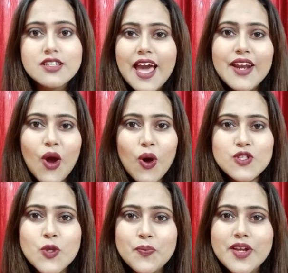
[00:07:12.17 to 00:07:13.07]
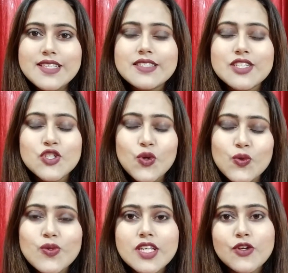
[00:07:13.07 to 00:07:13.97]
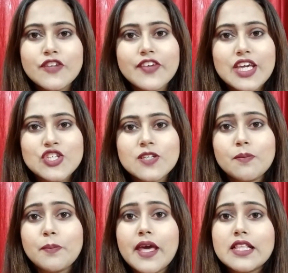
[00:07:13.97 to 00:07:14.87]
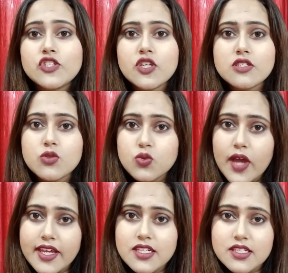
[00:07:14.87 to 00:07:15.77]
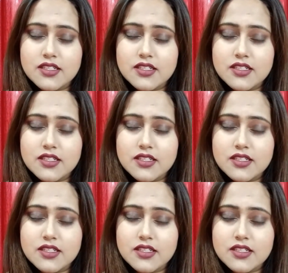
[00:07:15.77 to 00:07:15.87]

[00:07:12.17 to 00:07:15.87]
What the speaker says: And also press the Chotusa notification bell just right